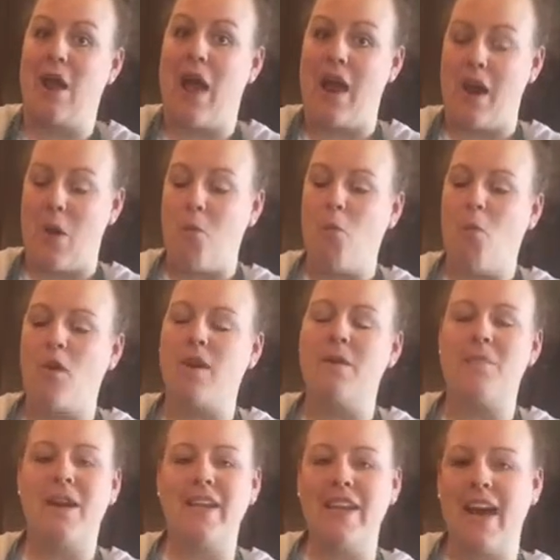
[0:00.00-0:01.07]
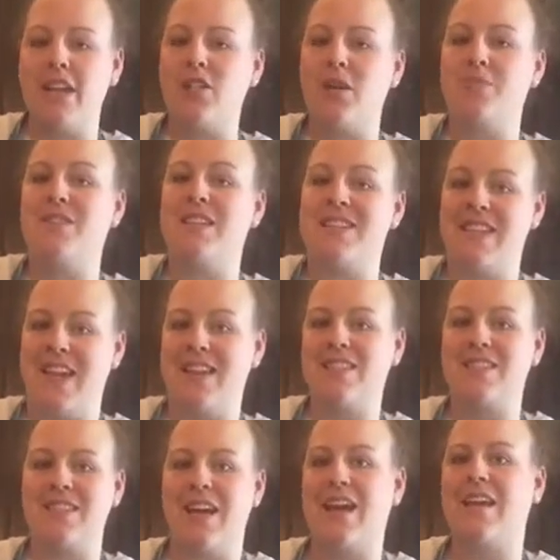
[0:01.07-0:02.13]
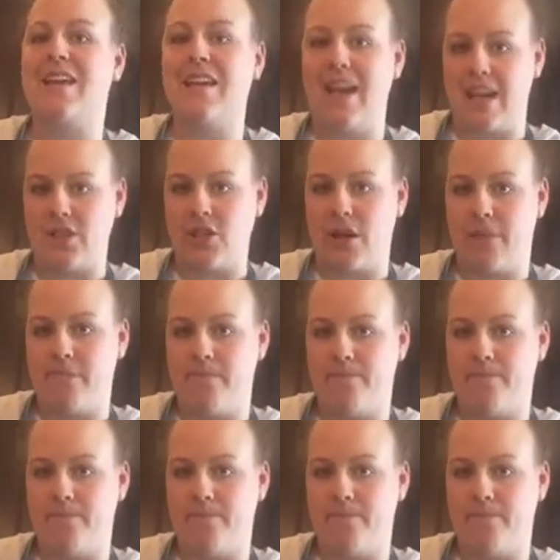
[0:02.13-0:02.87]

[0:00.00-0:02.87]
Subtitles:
and I wanted my ketchup to taste like ketchup.